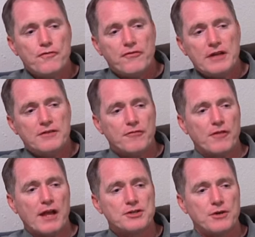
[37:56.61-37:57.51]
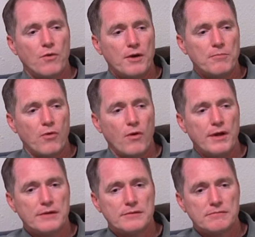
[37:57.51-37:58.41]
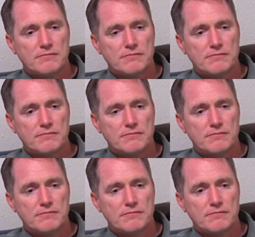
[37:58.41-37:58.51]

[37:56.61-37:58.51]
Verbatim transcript: feed the flesh at one point,